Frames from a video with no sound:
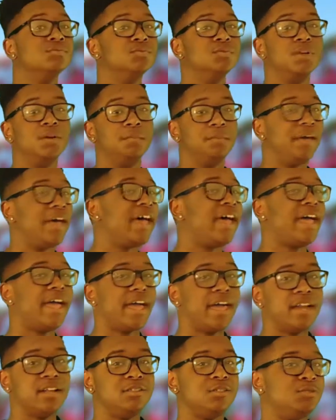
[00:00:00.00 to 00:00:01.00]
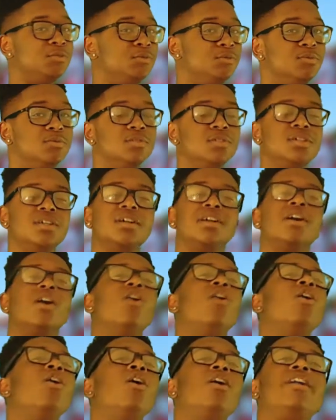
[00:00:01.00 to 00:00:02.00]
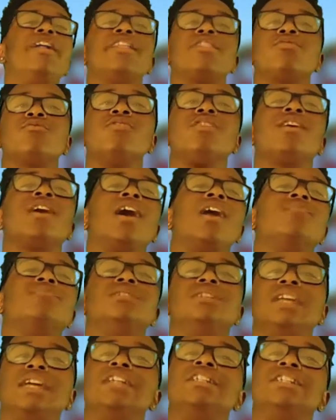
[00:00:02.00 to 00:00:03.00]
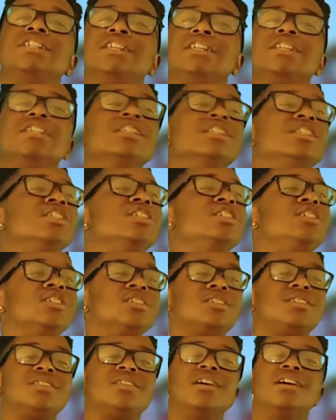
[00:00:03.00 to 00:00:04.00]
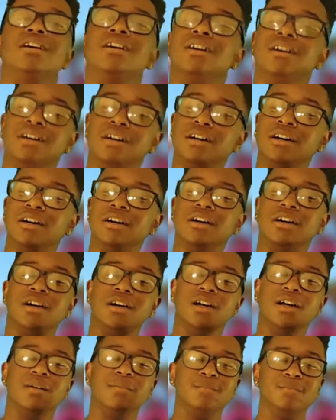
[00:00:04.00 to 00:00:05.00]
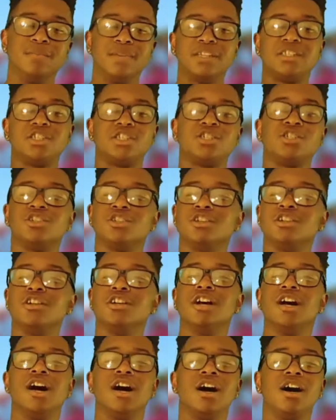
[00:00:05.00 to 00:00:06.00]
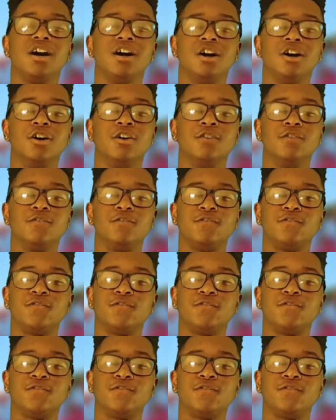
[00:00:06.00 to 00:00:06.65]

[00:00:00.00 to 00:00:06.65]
with a bad attitude. All that three combination is just a mixture of